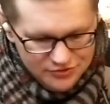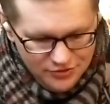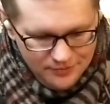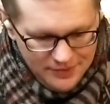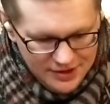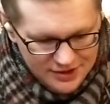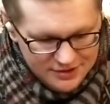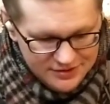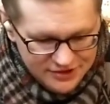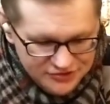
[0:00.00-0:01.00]
So
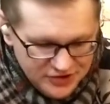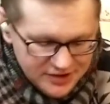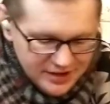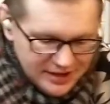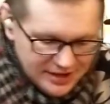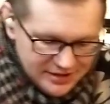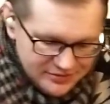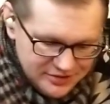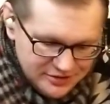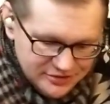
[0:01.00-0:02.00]
that's it.
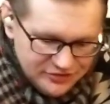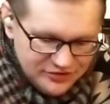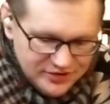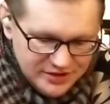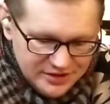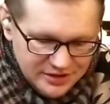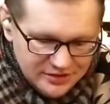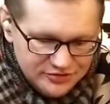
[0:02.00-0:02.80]
And you can see